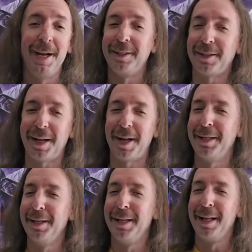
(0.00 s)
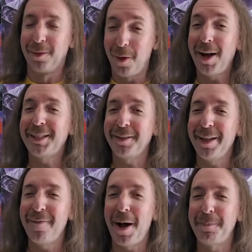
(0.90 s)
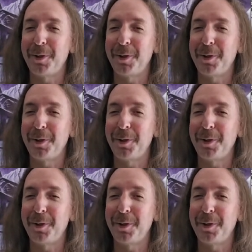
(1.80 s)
It's a lot to live up